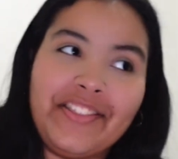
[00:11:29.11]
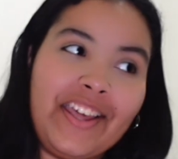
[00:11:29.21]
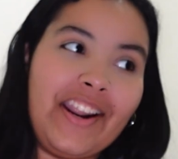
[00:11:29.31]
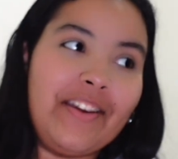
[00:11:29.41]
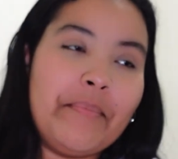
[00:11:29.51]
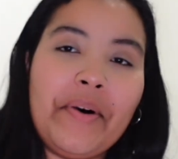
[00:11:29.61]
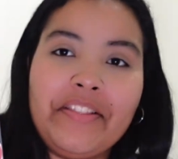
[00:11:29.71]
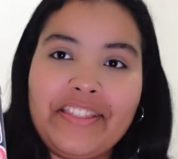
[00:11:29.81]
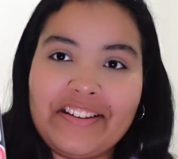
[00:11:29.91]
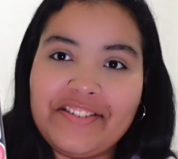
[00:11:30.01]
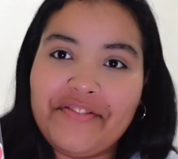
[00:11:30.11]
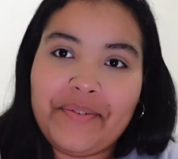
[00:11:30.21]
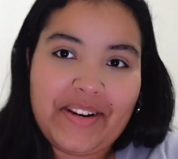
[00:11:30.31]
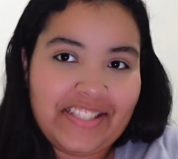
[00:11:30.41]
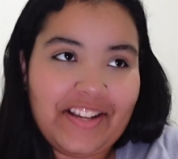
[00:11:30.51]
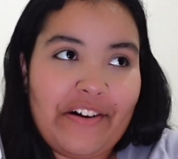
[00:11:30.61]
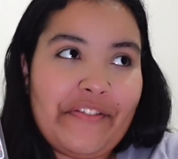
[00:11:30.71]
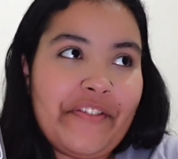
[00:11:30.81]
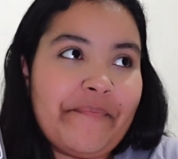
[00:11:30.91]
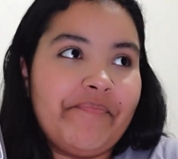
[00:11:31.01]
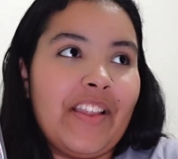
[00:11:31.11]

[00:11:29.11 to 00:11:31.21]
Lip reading: that I bought this for myself.